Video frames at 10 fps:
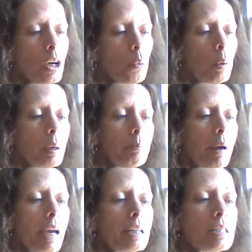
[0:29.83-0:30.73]
we
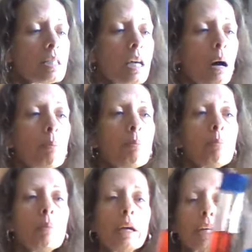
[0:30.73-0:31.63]
made some
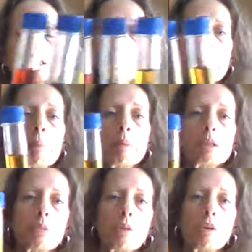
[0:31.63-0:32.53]

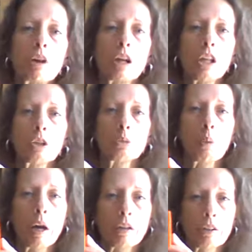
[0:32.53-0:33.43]
experiments with our colored
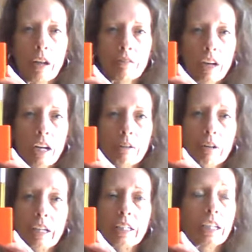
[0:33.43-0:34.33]
water, and I've got it
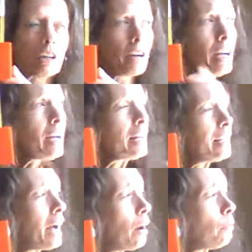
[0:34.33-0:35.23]
right here.
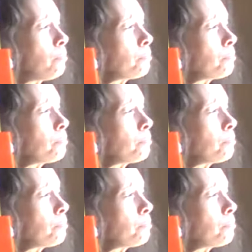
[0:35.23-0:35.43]
Now,